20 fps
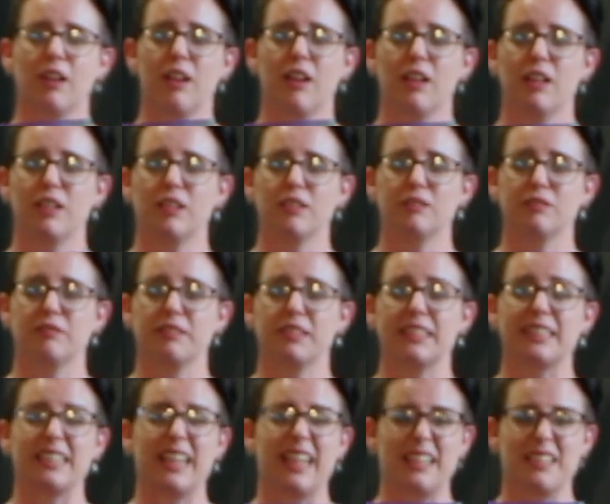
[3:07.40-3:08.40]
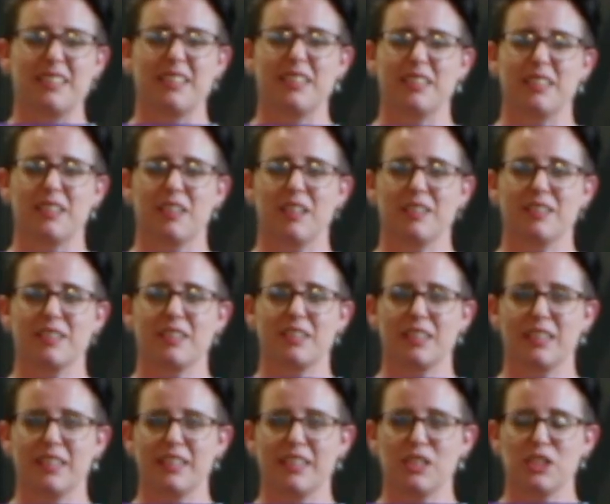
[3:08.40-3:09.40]
of galaxies and
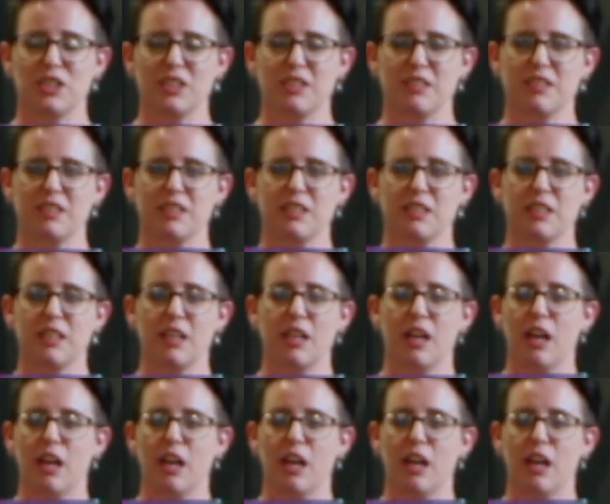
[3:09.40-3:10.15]
constellations.